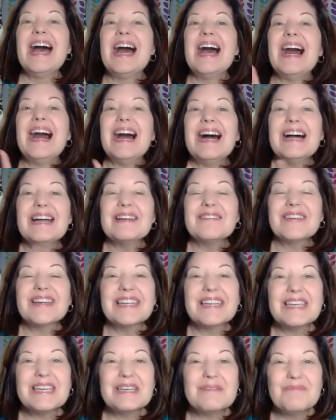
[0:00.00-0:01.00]
I'm going
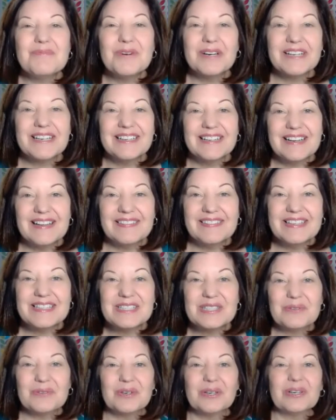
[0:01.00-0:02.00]
to keep working on this
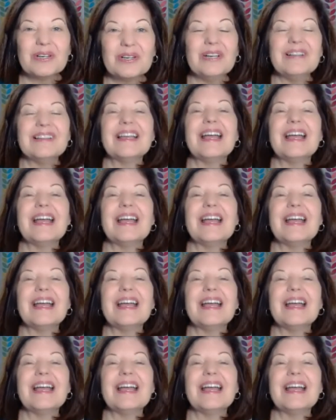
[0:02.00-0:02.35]
squirrel,